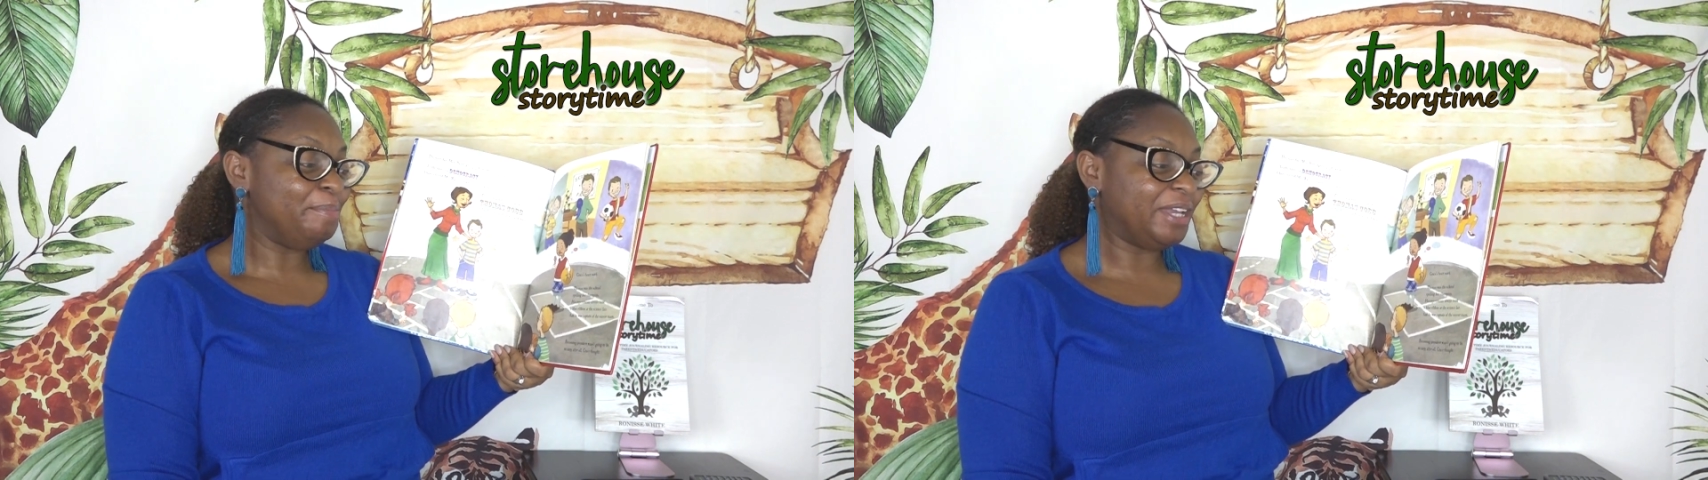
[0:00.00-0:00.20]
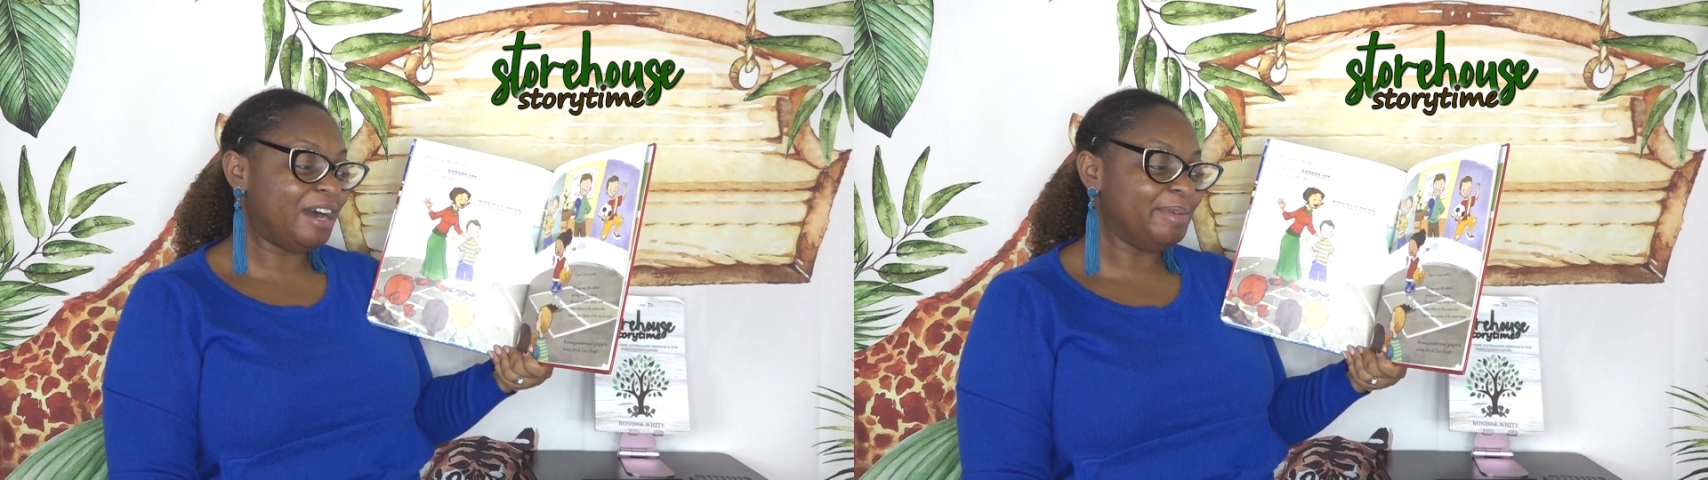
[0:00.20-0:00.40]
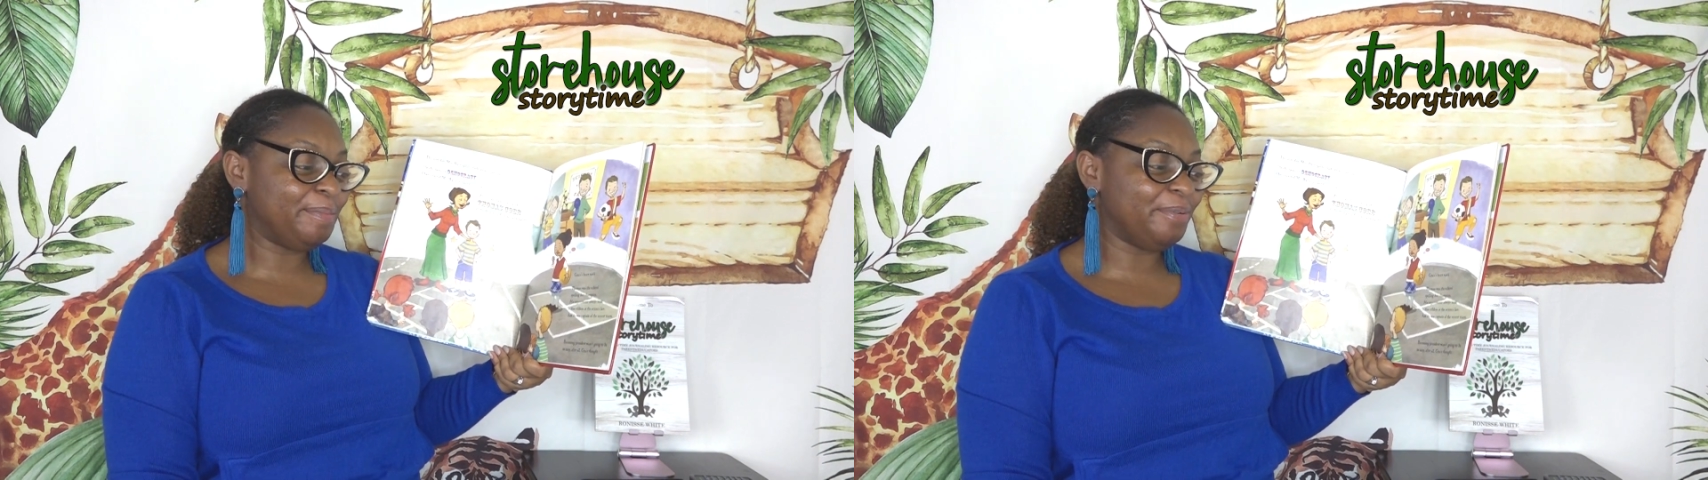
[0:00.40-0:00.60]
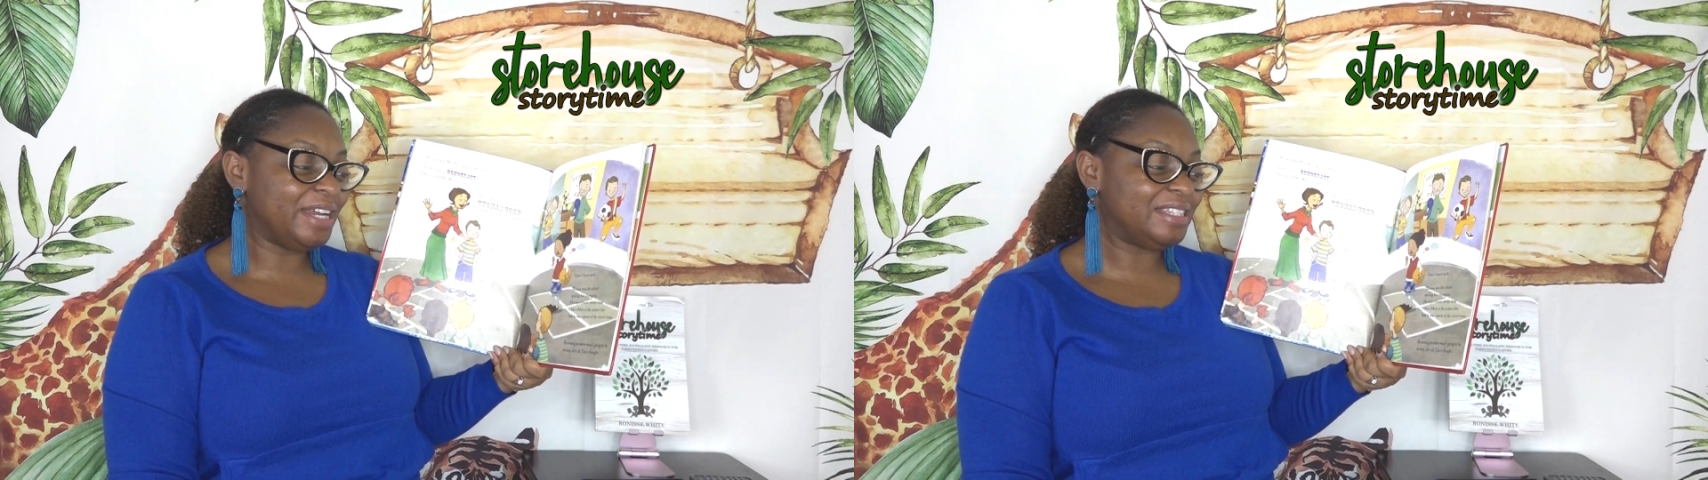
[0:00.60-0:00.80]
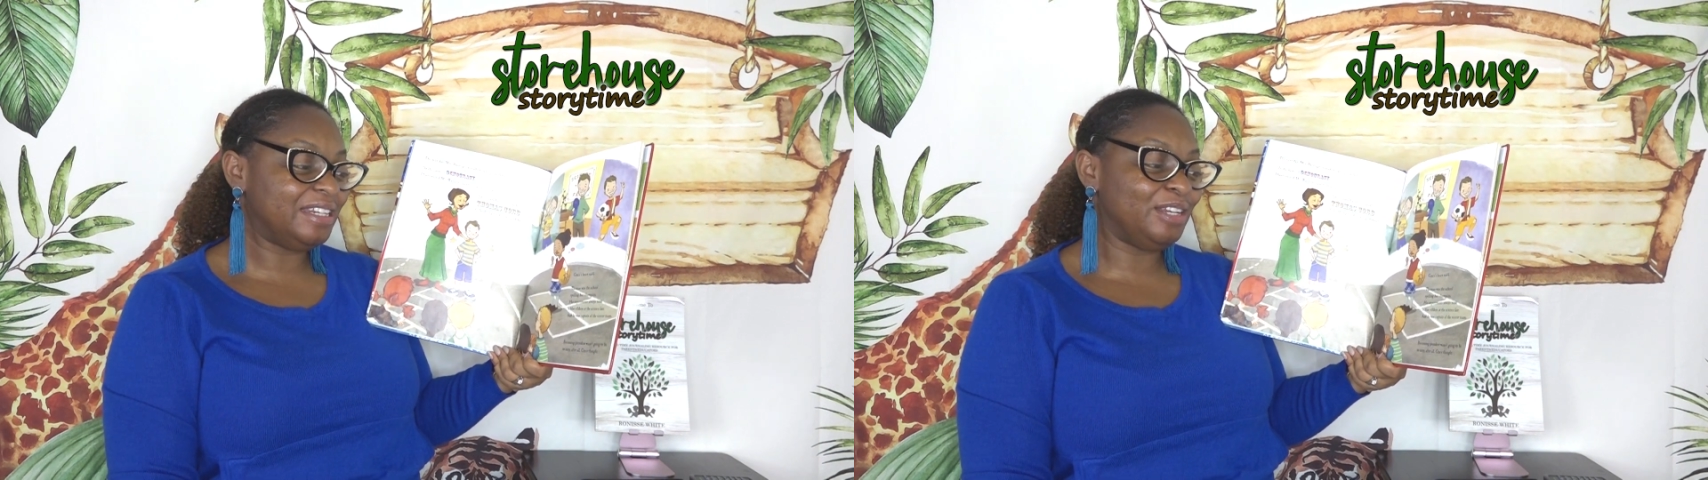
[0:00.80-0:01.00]
Becoming
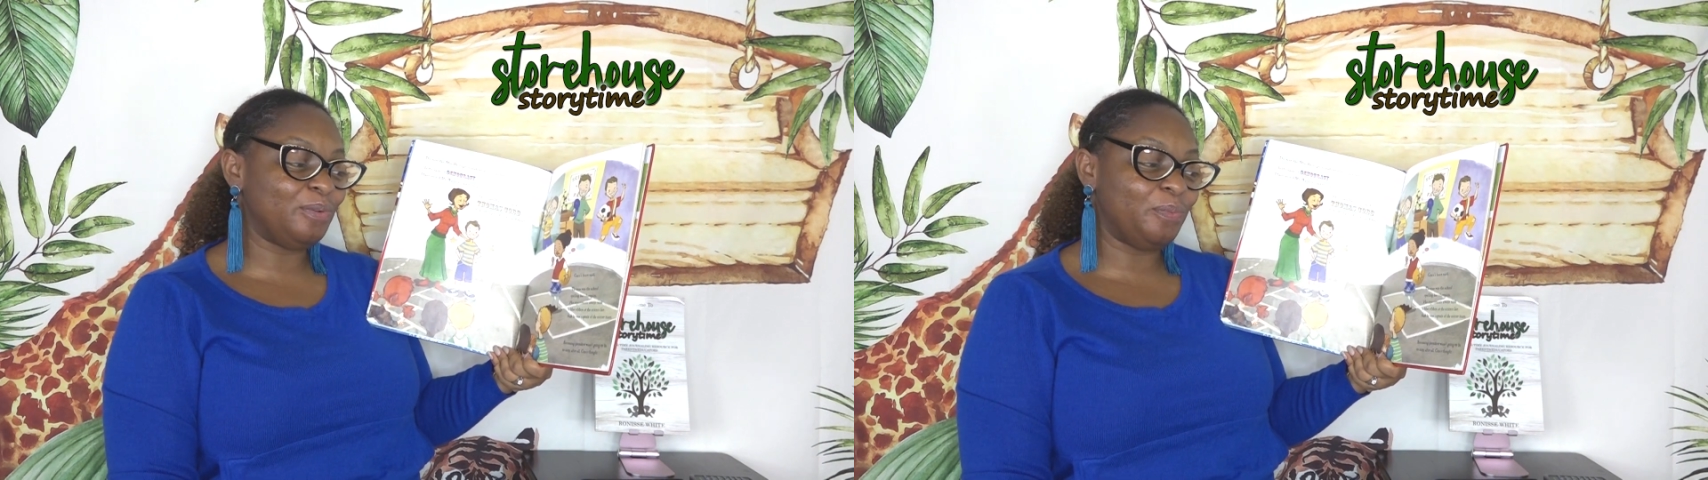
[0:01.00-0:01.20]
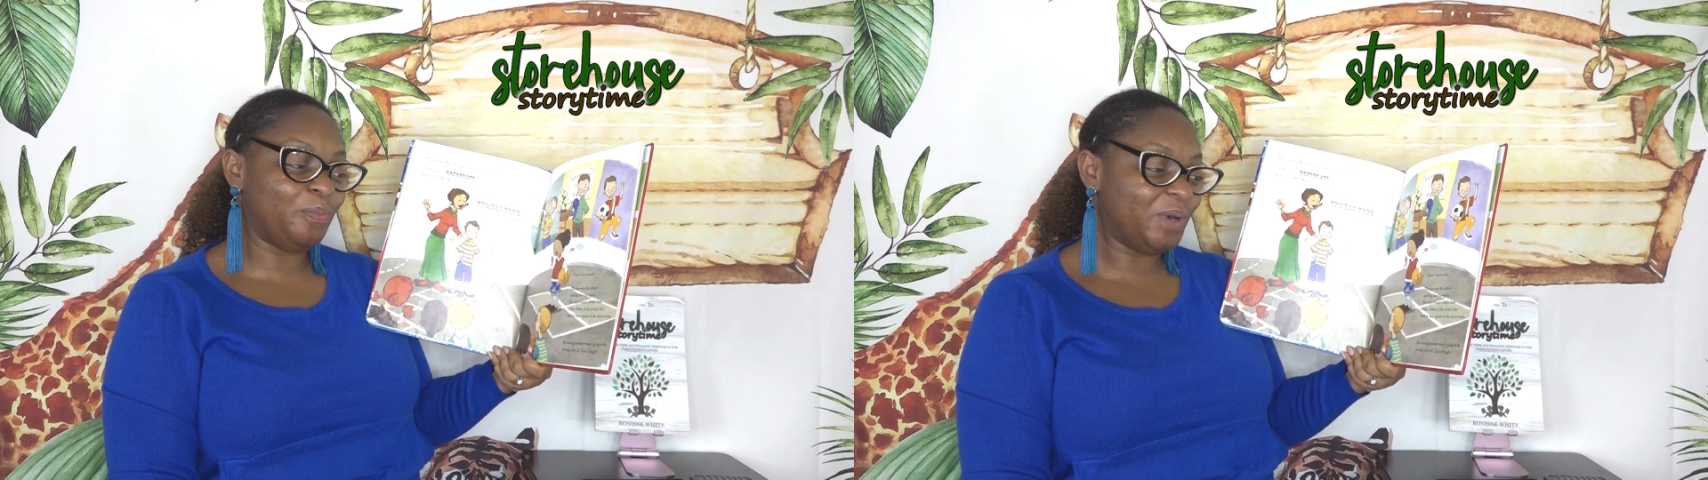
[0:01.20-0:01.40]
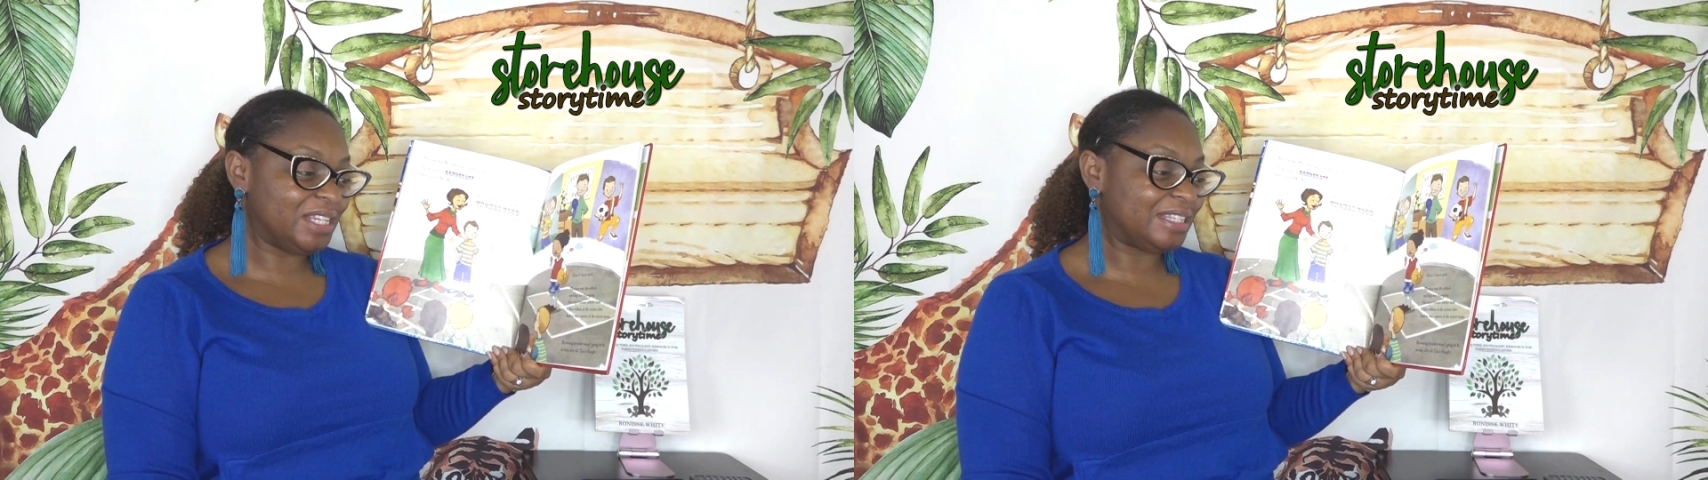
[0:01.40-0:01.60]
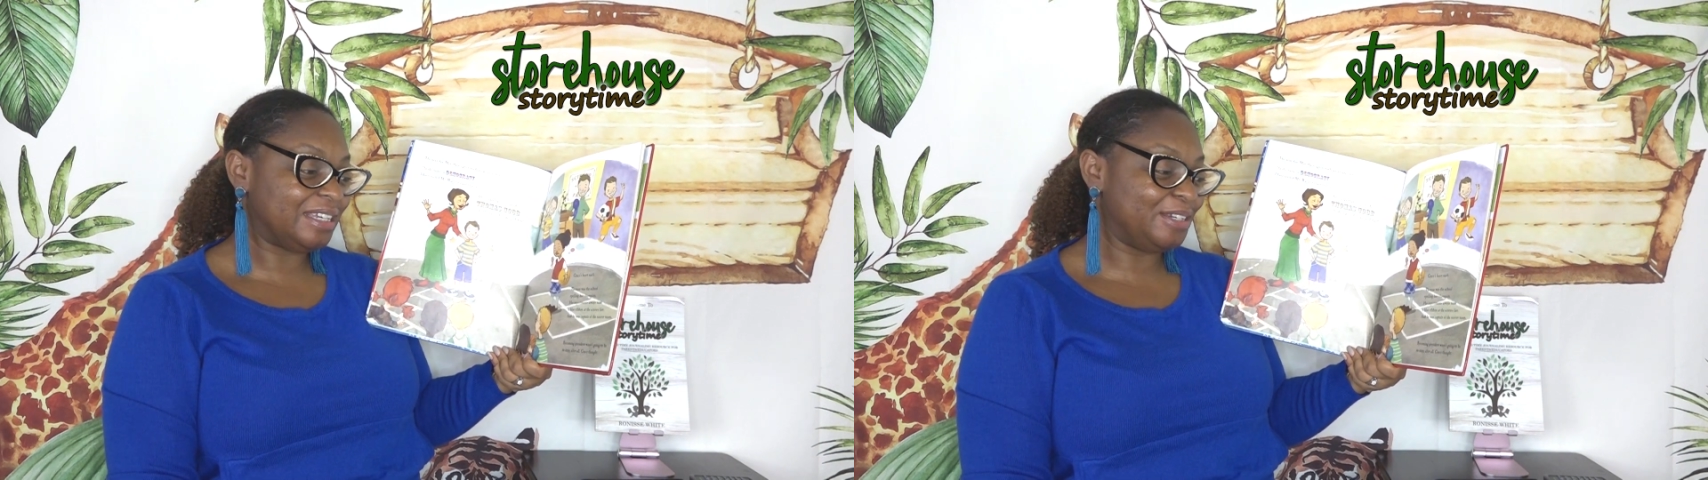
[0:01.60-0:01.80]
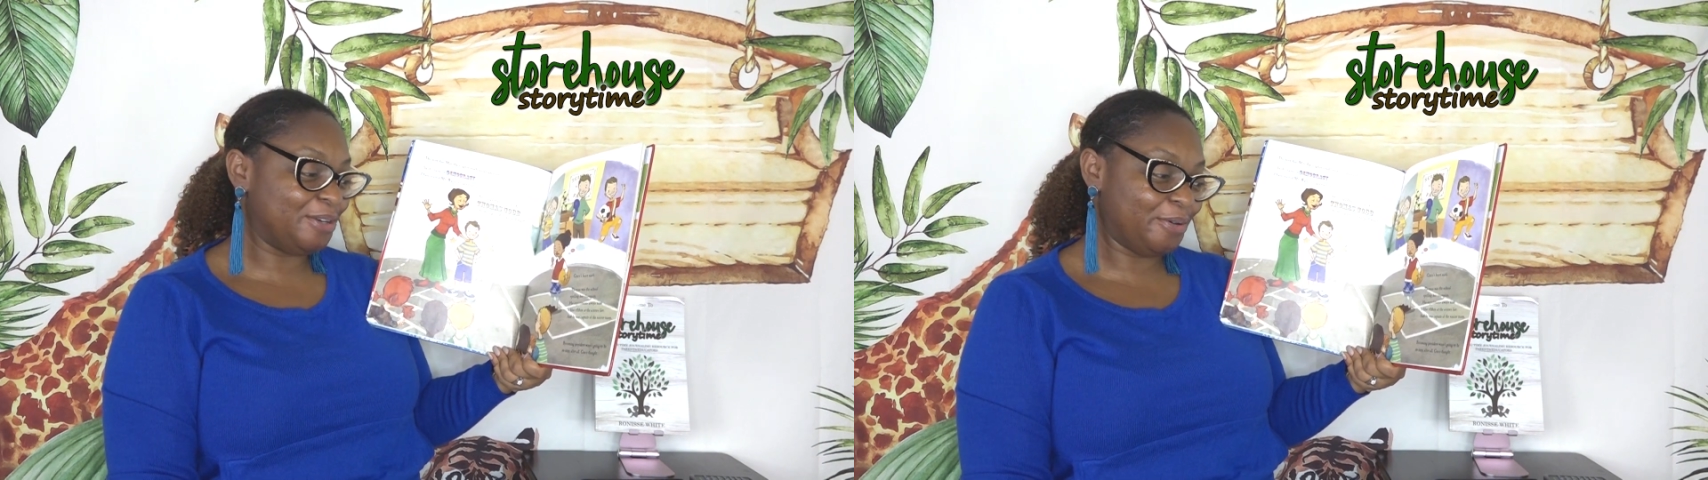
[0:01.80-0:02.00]
president wasn't